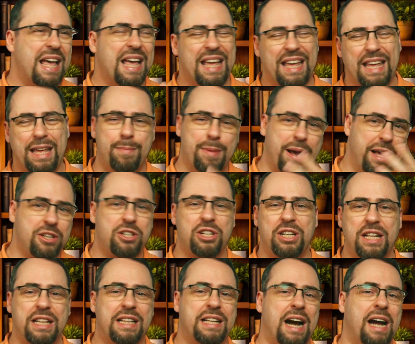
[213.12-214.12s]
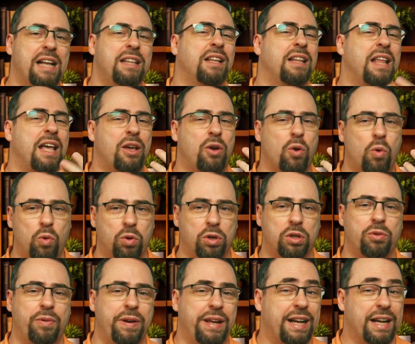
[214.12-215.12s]
Imagine it kind of like
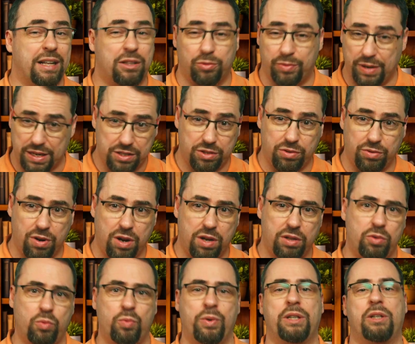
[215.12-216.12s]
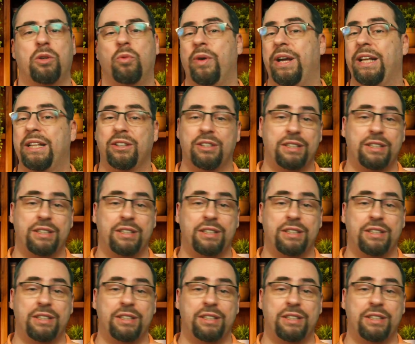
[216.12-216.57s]
ordering at a restaurant where the waiter